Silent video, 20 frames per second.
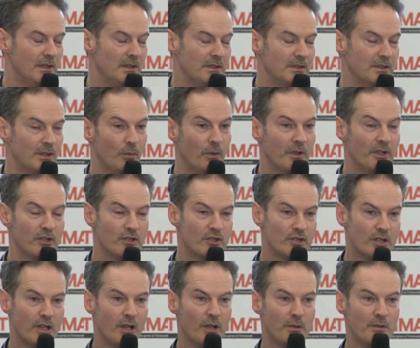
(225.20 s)
So what it
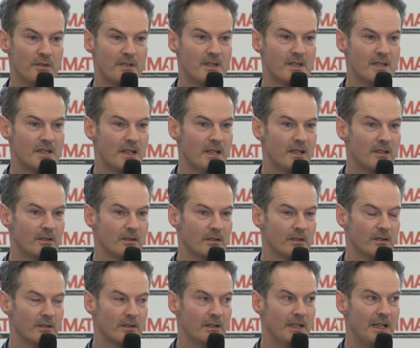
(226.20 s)
shows is that
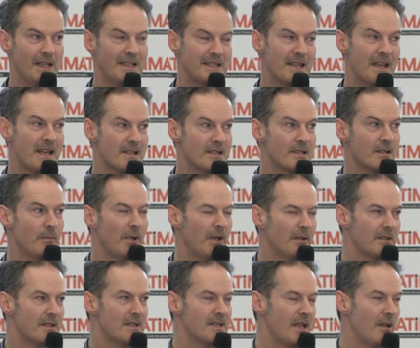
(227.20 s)
it takes
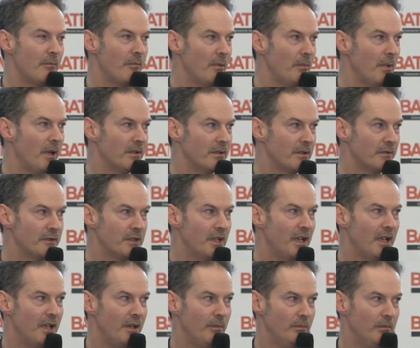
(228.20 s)
about the same amount of
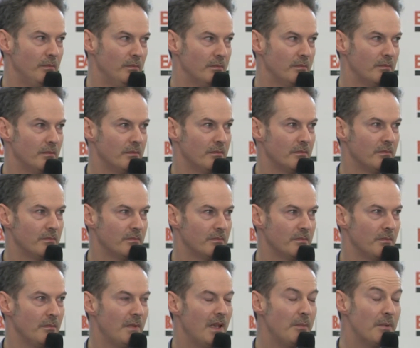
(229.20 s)
time,
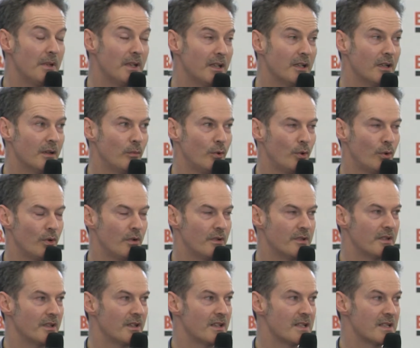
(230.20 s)
maybe a little more,
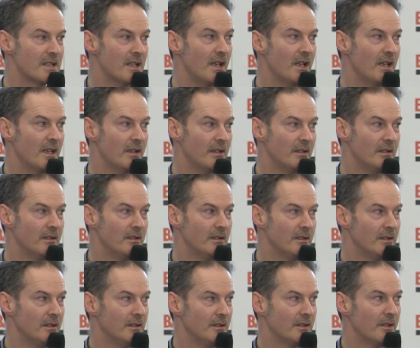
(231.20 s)
to design
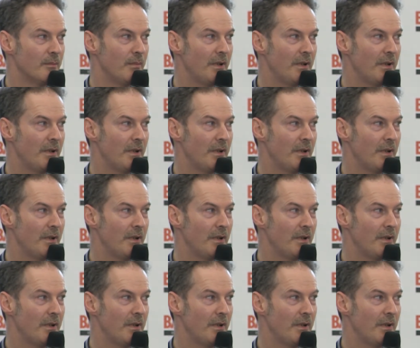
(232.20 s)
the